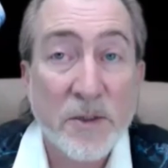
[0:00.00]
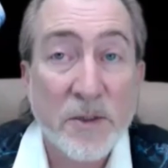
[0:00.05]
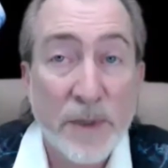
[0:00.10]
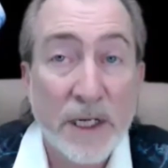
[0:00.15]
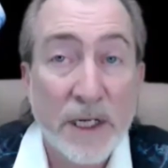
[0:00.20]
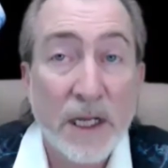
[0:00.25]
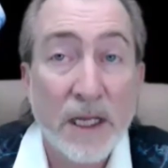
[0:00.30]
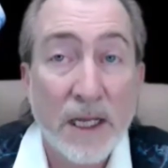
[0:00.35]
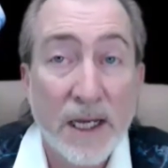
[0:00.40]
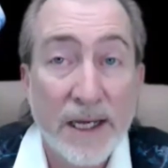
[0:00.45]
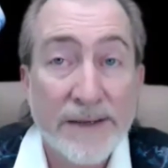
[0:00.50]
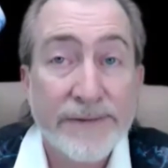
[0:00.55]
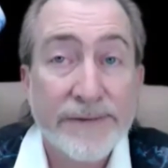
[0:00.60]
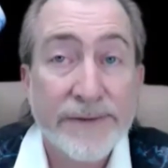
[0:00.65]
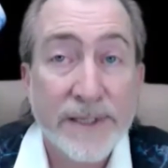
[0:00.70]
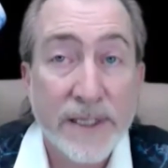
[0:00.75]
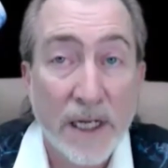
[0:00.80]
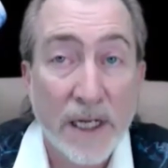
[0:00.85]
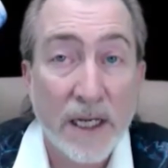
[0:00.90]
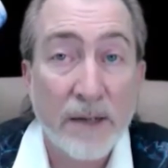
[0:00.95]
spent a
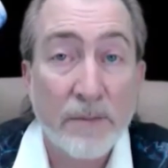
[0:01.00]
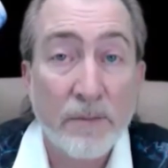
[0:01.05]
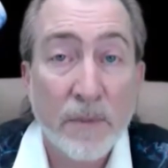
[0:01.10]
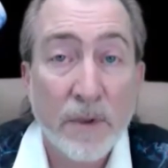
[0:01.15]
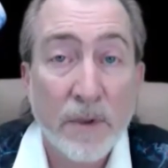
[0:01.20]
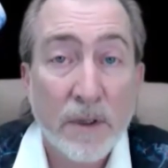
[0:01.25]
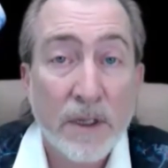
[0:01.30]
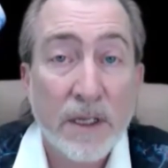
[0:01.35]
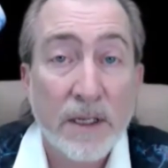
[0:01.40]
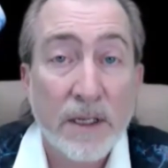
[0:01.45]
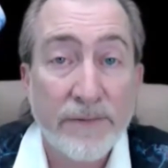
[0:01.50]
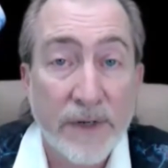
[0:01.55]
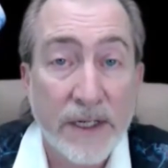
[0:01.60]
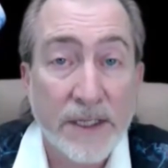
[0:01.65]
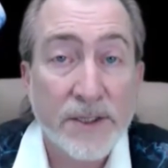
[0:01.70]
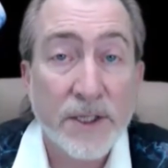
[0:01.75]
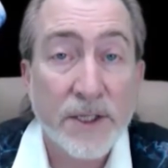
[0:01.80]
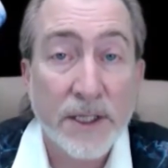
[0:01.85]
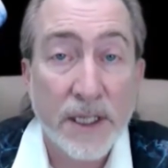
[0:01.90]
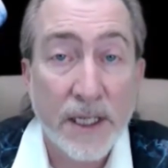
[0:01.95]
lifetime
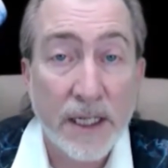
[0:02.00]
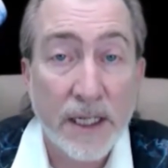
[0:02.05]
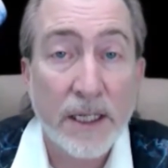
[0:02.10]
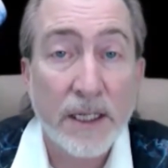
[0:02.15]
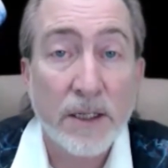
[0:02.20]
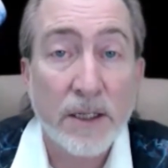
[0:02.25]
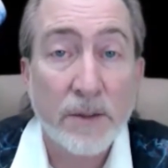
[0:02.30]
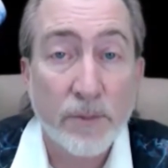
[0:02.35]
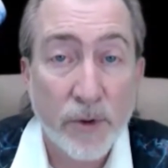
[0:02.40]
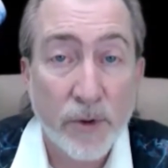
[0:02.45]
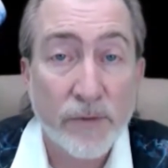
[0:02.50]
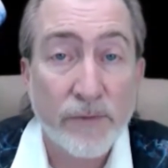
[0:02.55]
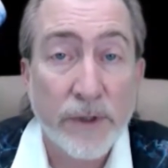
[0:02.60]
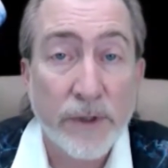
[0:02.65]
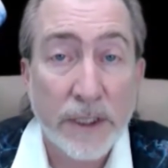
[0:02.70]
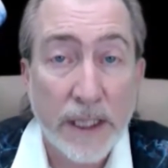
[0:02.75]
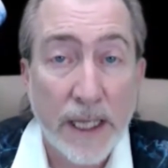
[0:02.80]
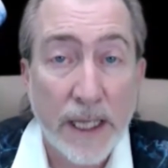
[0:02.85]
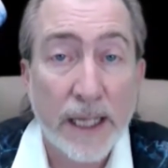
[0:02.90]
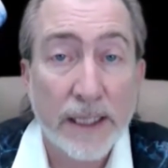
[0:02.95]
investigating Bruce, and proving
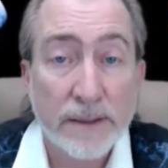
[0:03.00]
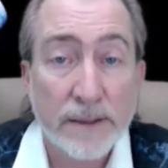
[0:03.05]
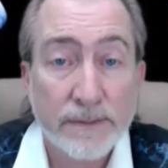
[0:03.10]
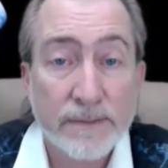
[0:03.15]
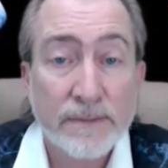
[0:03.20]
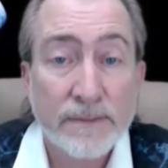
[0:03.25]
it, that.